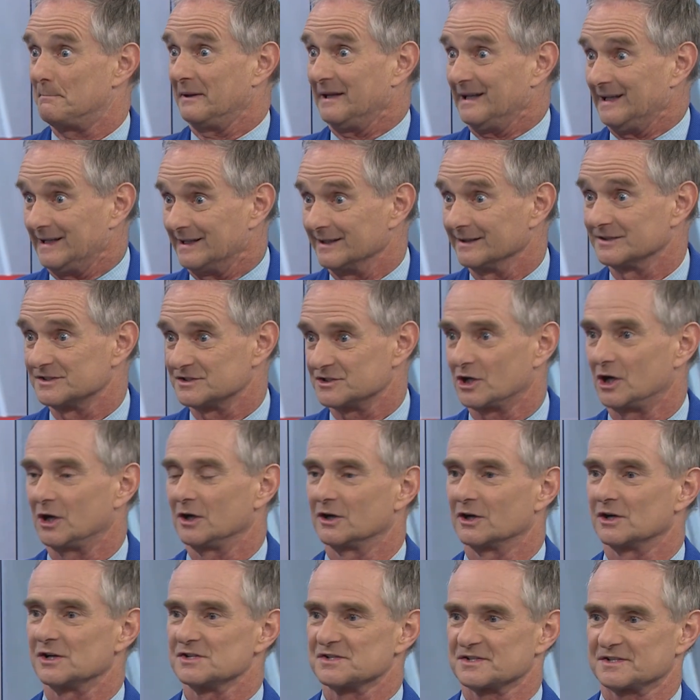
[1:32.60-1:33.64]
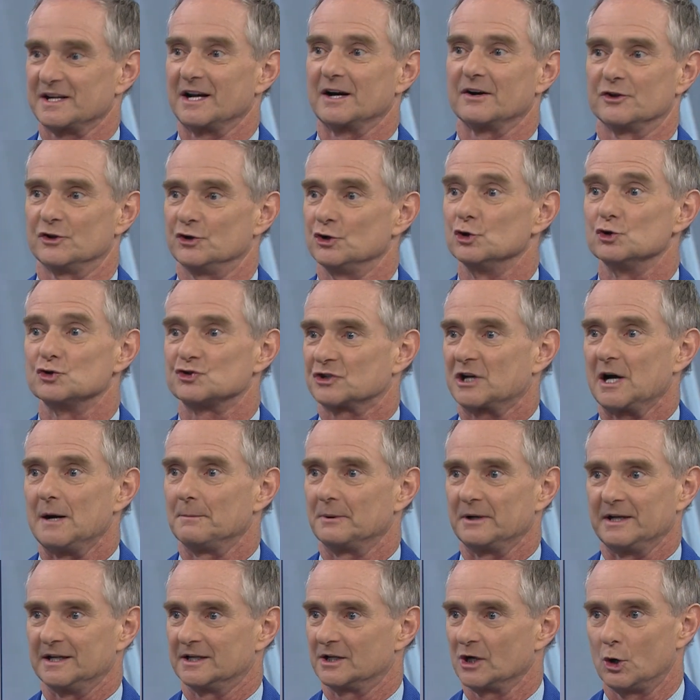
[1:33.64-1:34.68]
billion. Really? Yeah, a huge oh.
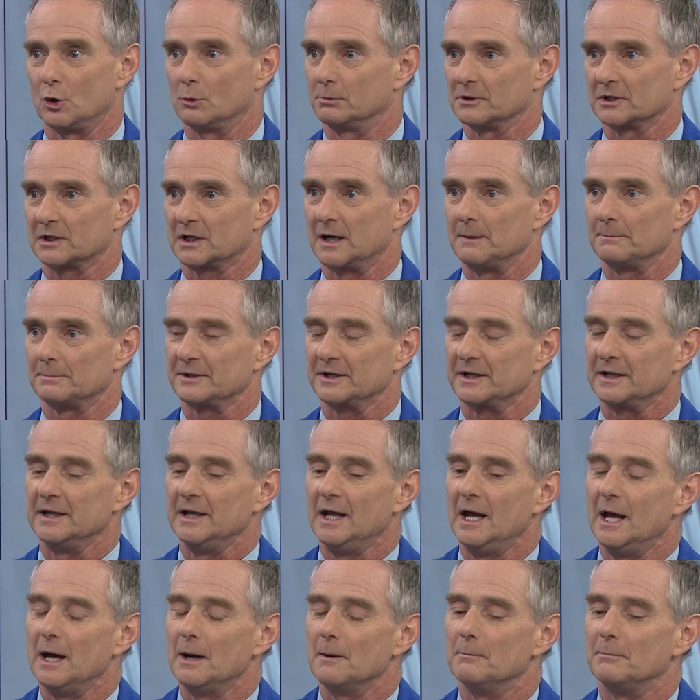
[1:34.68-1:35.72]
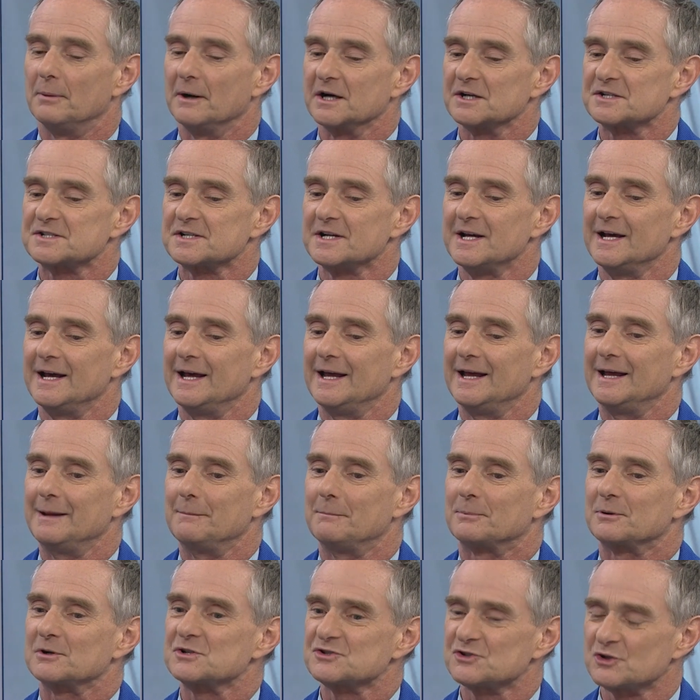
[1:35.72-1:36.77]
company, global company. But
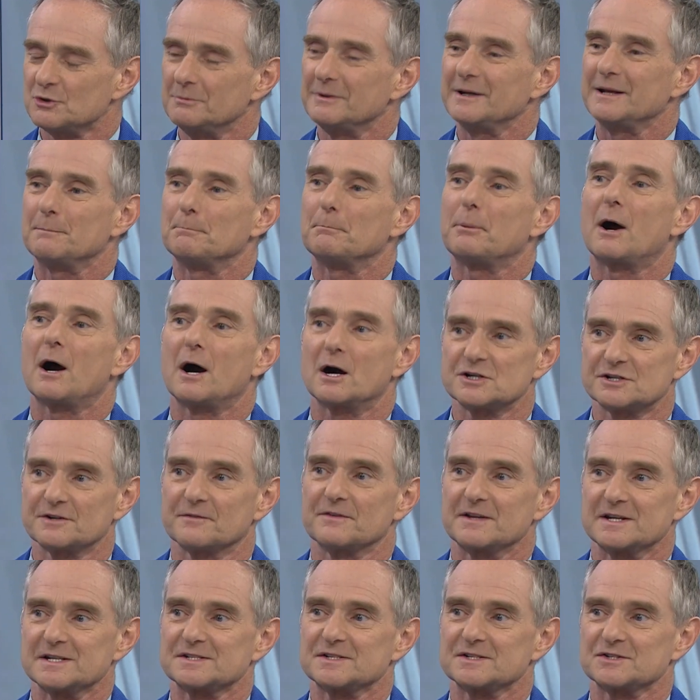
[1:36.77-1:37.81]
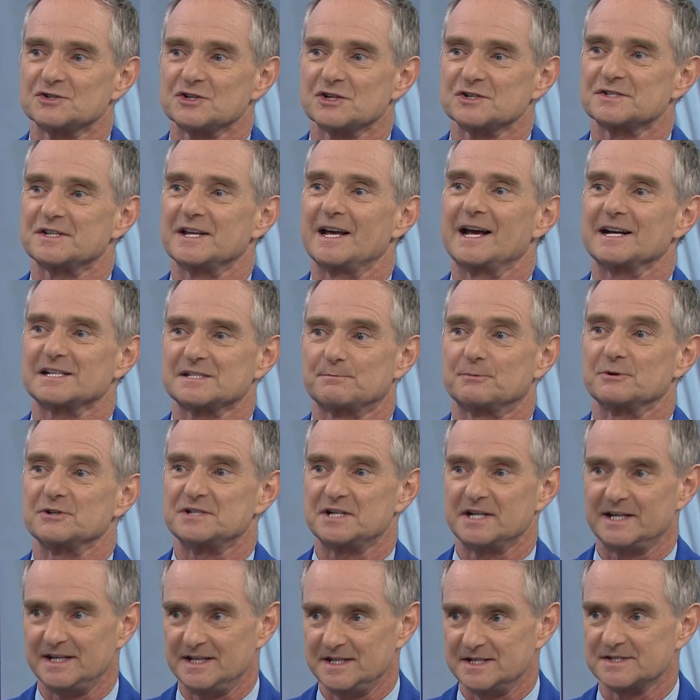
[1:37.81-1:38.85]
presumably part of this is just the
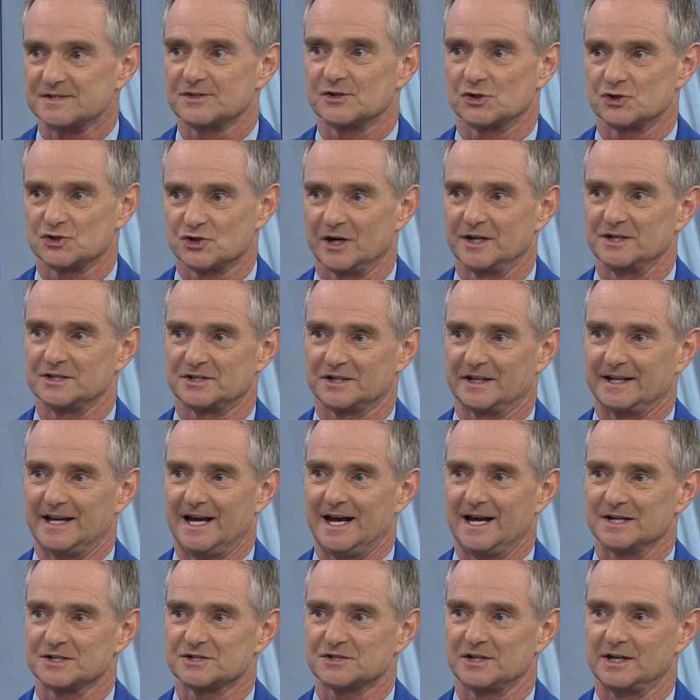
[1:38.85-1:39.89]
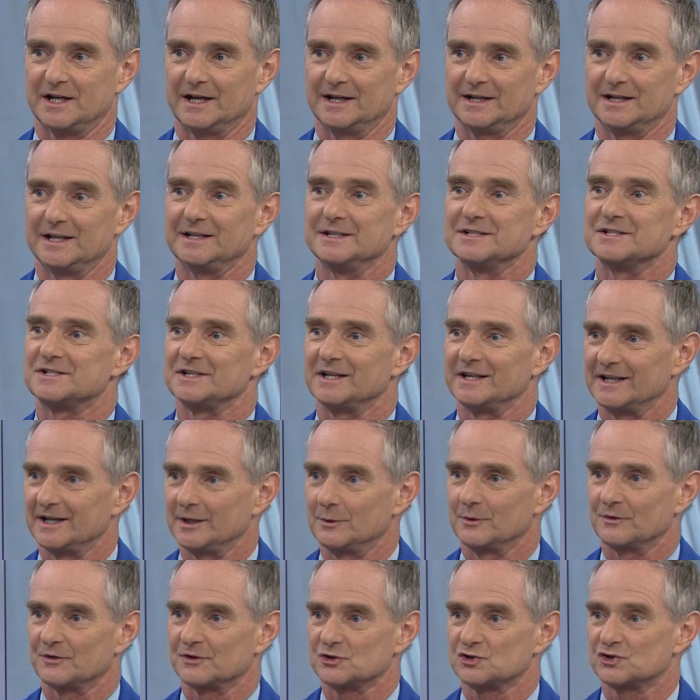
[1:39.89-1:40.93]
expertise they're trying to get uh, in
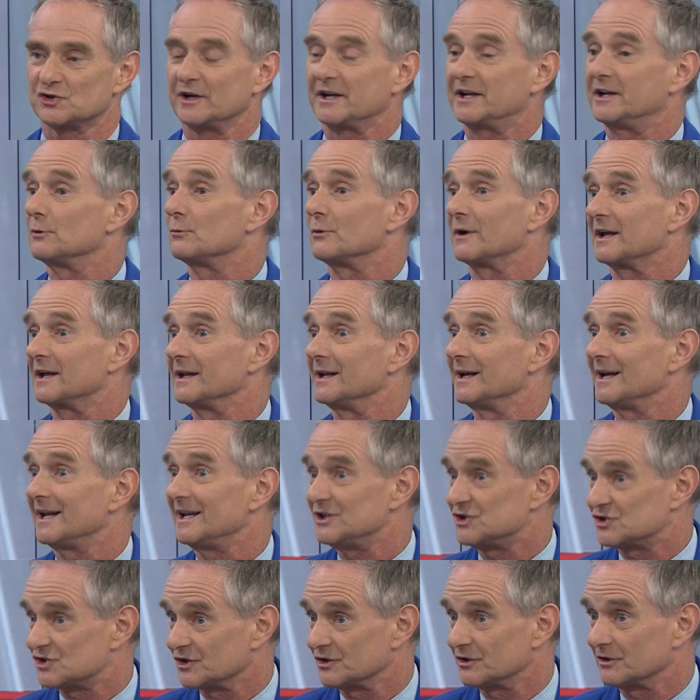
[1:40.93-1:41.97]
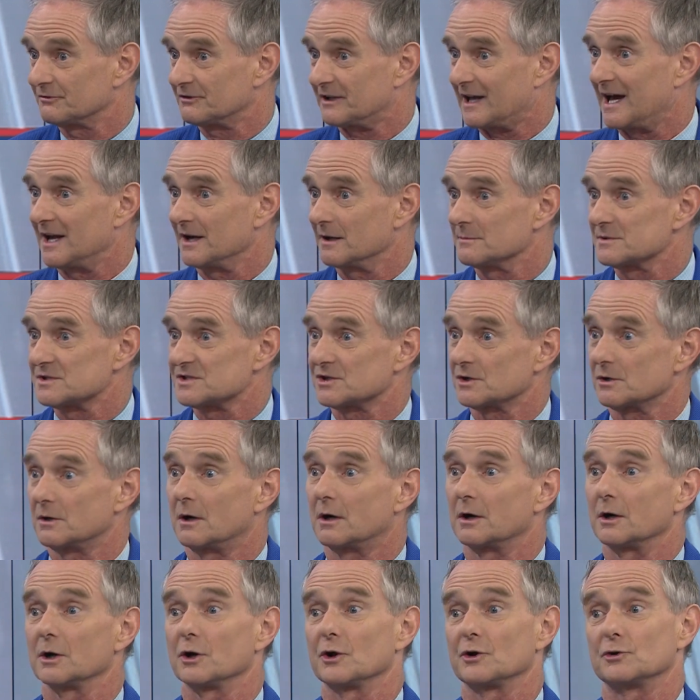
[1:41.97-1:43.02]
dealing with the tricky regulation of cannabis. There
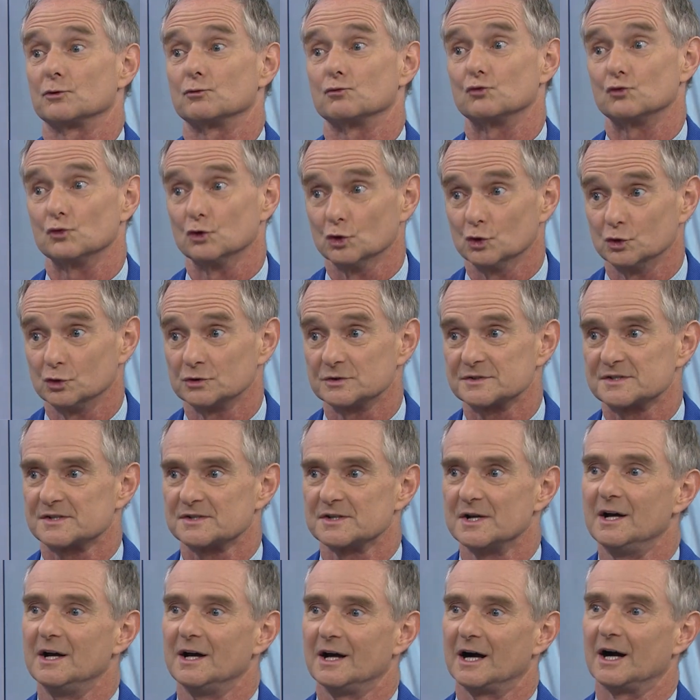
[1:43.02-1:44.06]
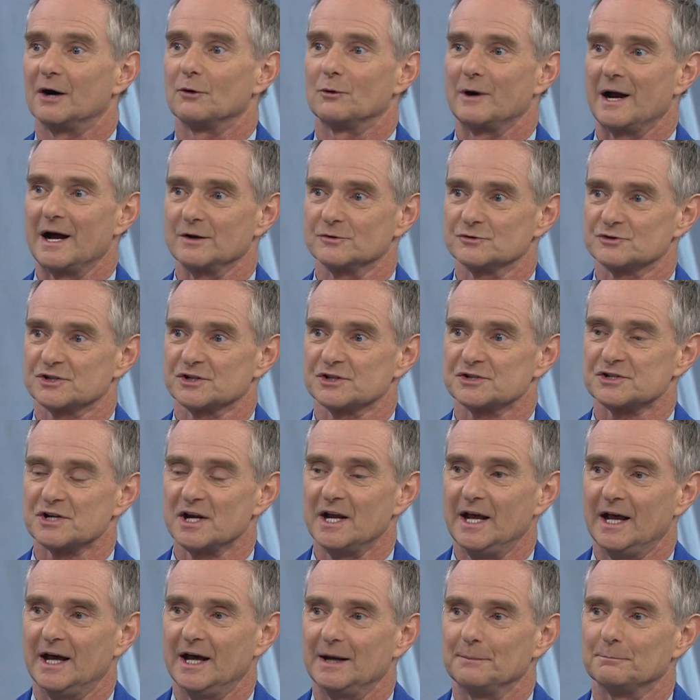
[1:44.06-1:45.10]
are a lot of rules around it.
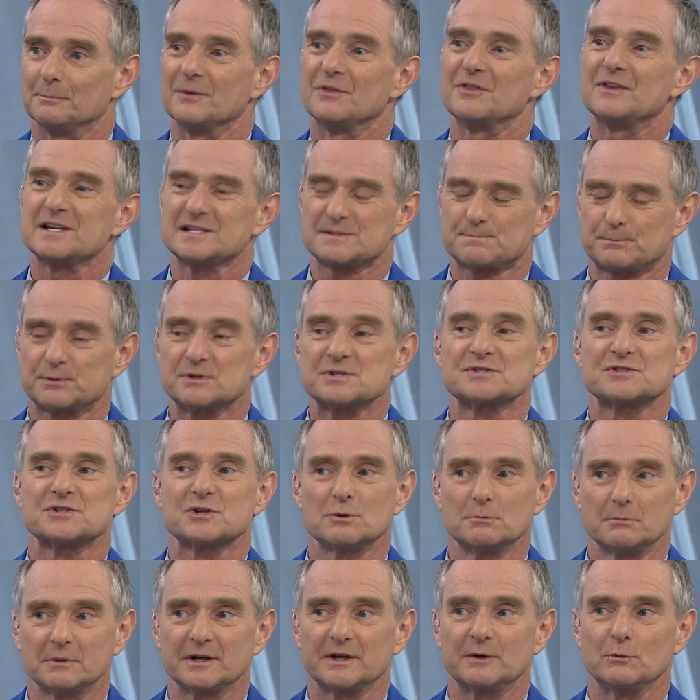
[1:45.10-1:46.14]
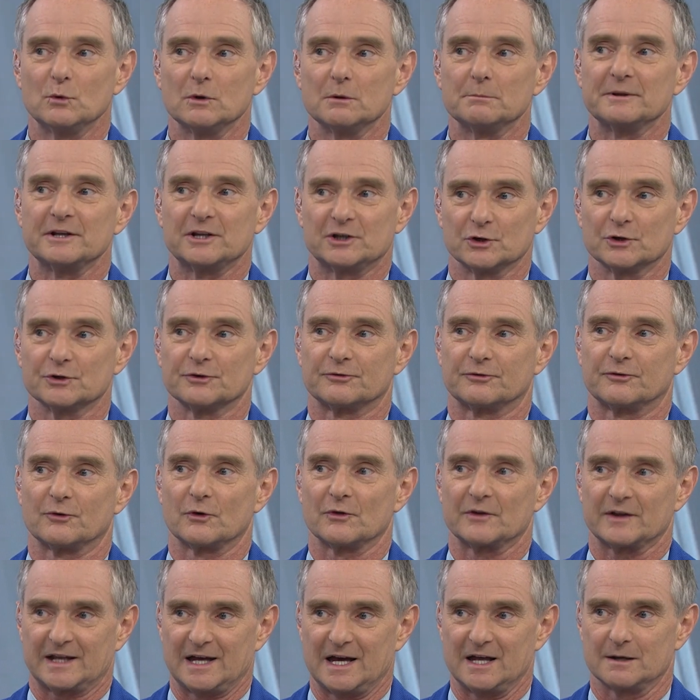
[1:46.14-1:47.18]
But this presumably will be good for
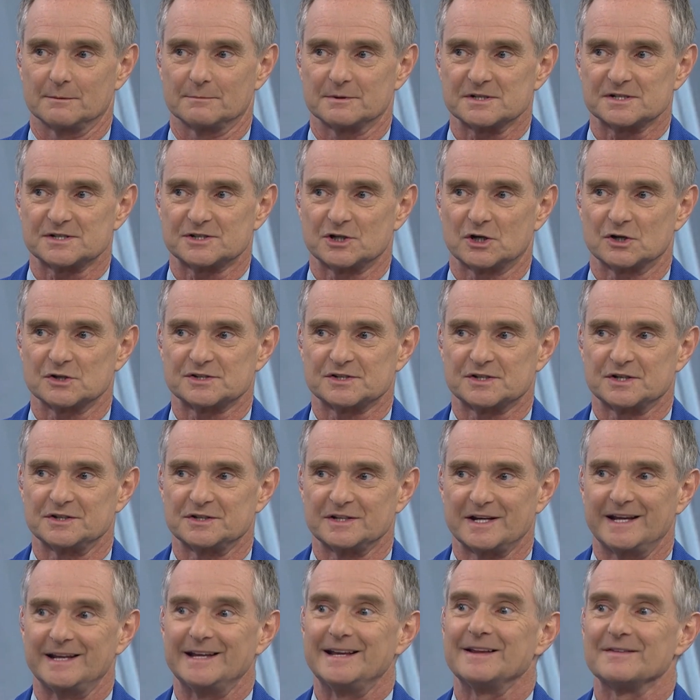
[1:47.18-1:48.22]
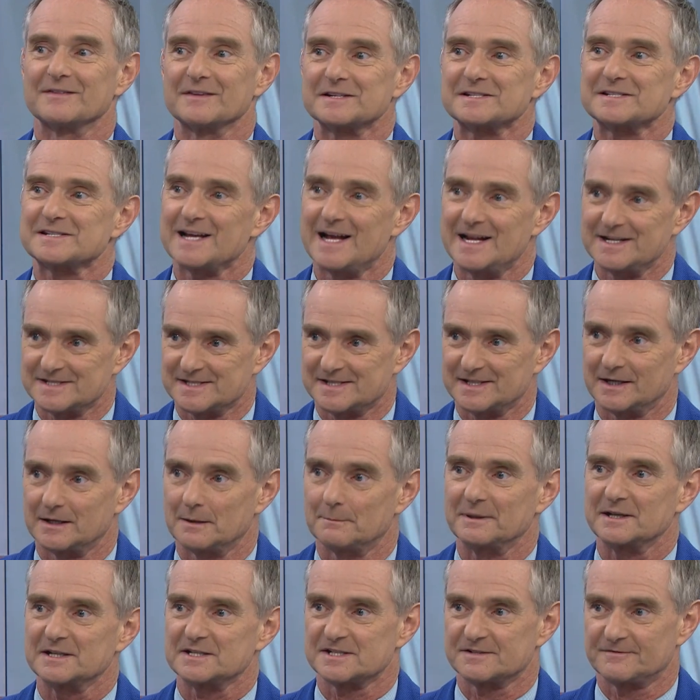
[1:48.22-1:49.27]
the cannabis stocks today in the sense that a
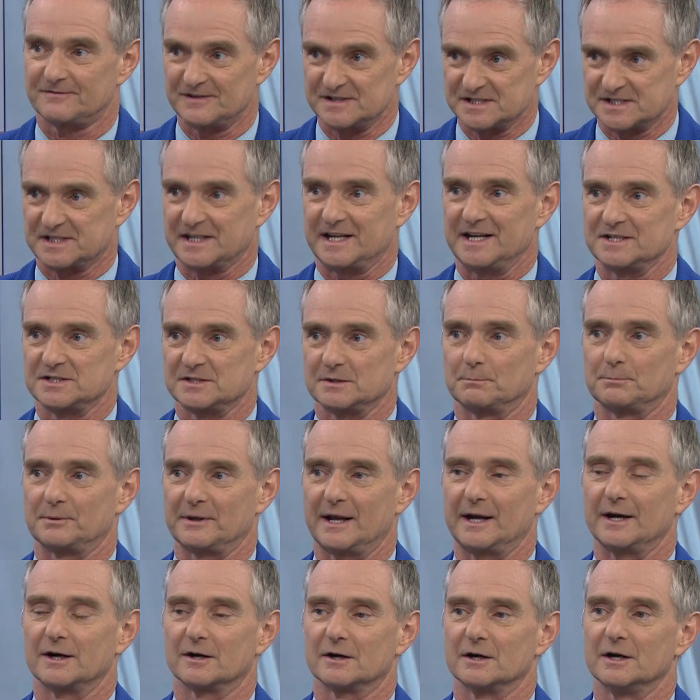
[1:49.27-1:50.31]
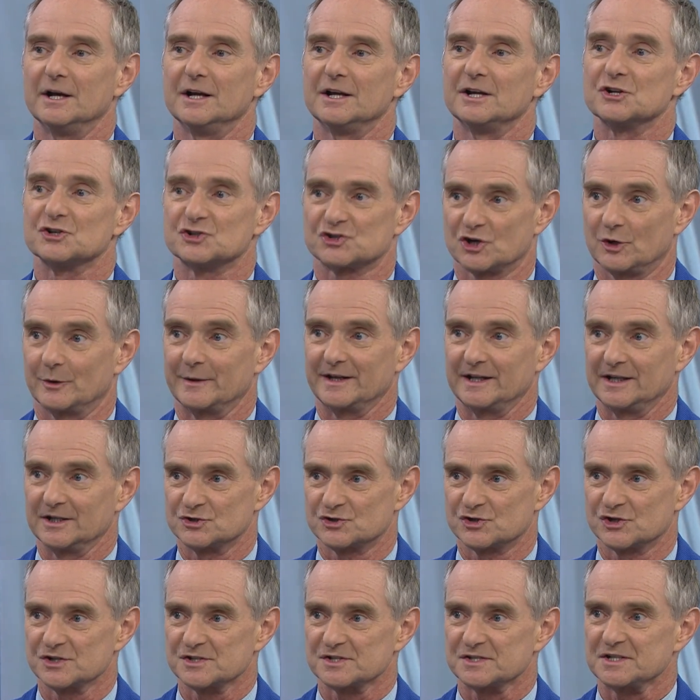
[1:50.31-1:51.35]
big sophisticated player is showing
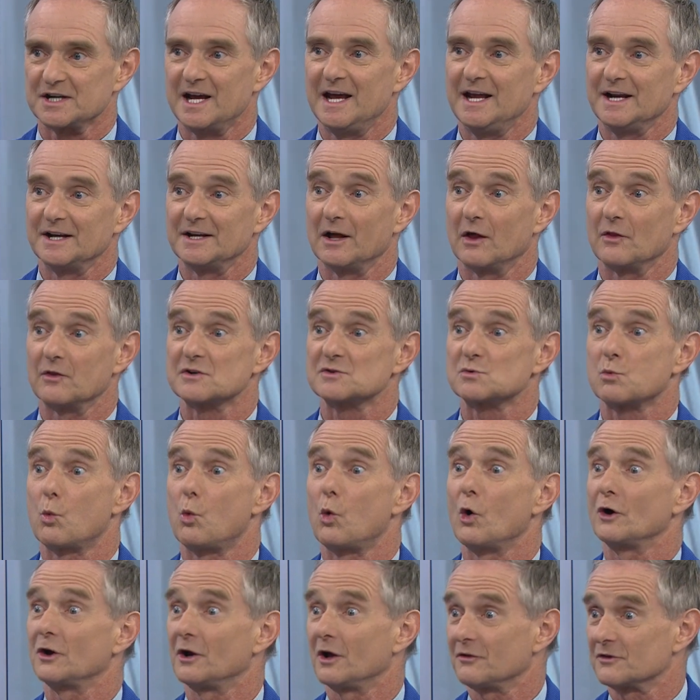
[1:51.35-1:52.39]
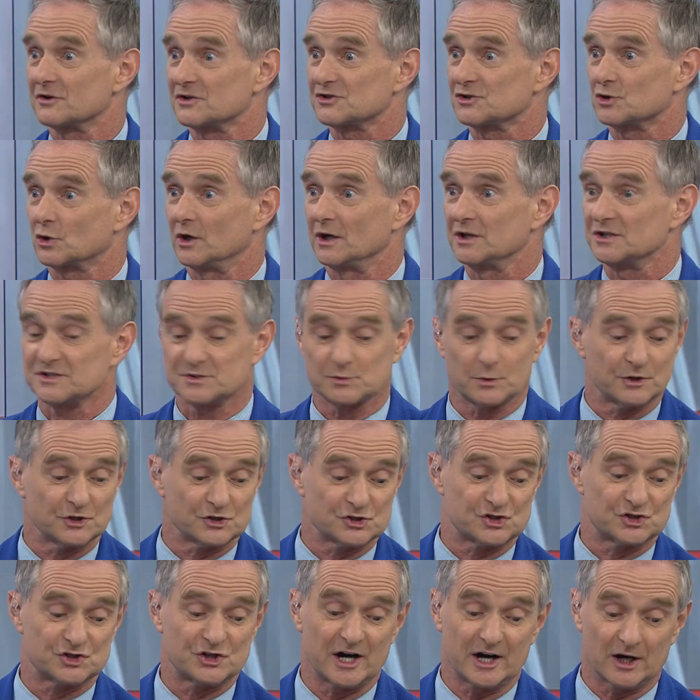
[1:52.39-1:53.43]
interest. Now, there's one other story I just wanted to
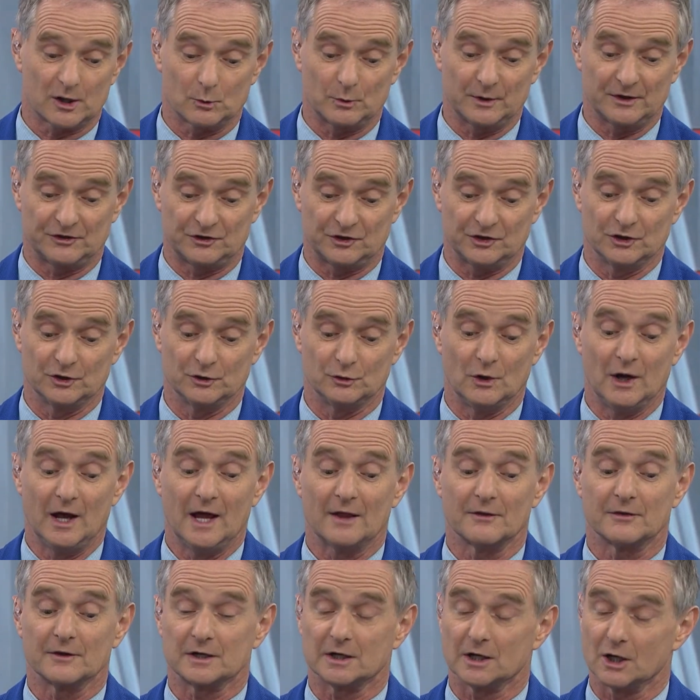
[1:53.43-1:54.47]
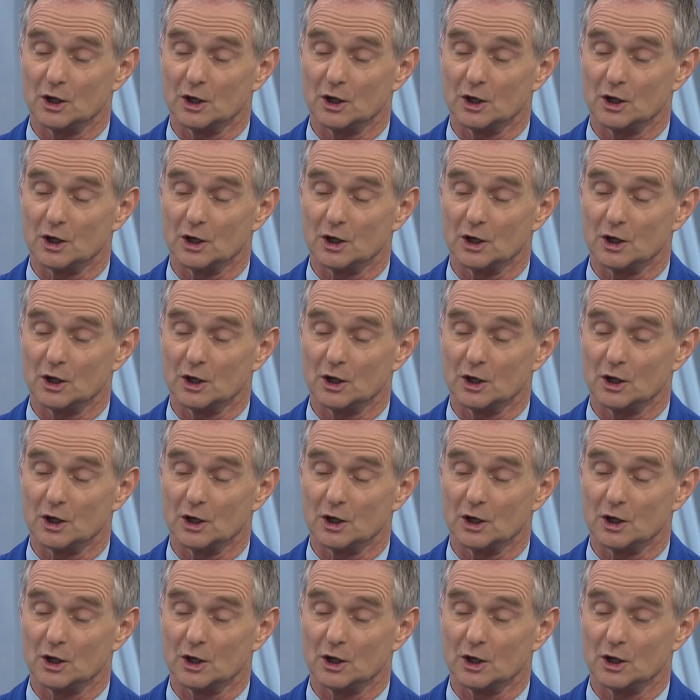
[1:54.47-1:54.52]
share with sure. you. The